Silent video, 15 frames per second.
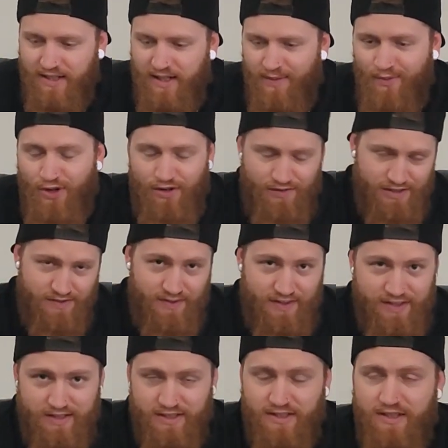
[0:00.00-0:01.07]
I'm nervous for
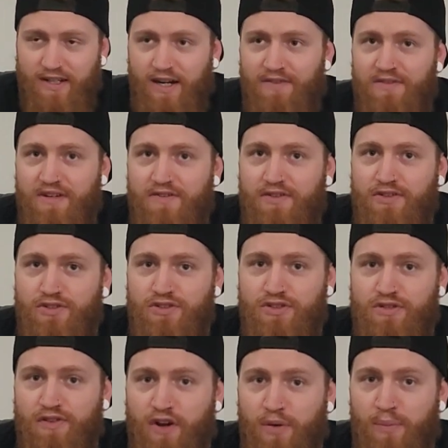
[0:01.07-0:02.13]
this. I've never used
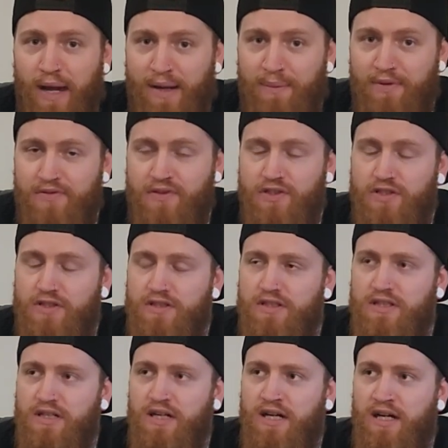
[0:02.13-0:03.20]
a foam pad before.
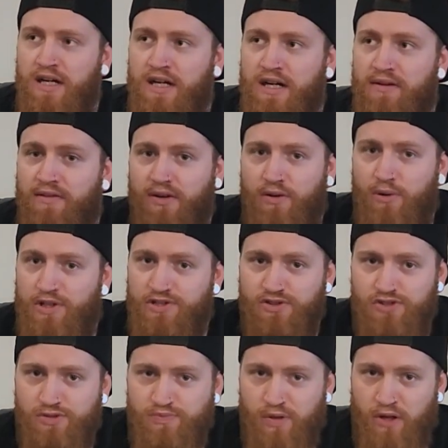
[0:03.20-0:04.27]
I've always
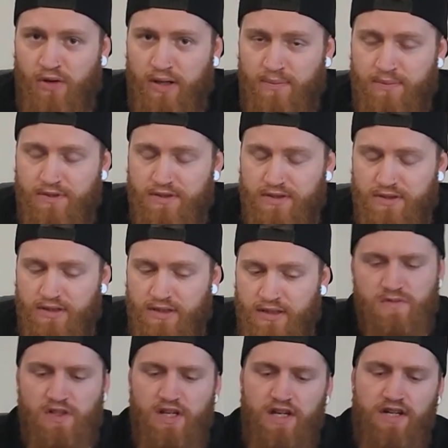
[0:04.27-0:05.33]
used blow-ups.
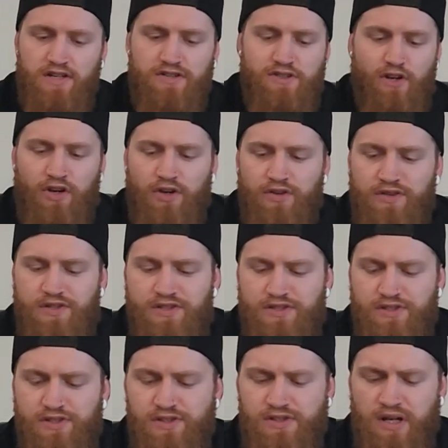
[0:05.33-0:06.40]
So this
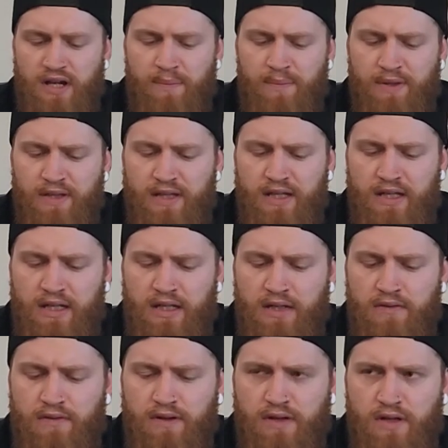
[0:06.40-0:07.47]
is, I
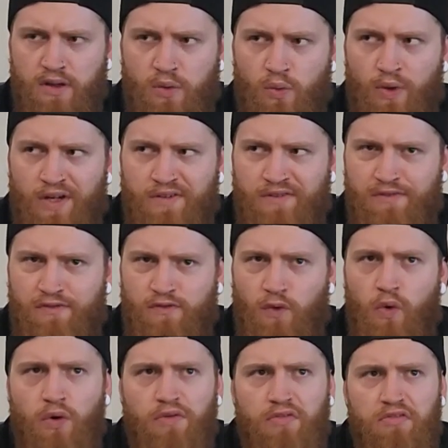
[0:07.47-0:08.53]
believe,
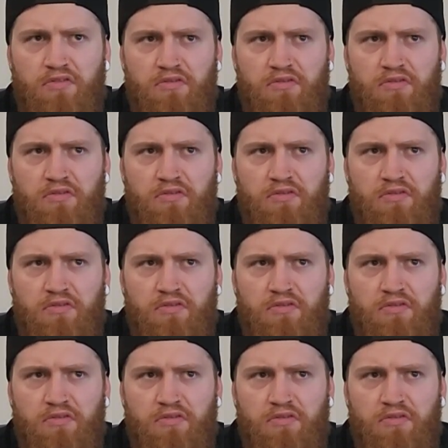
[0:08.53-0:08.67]
1/4.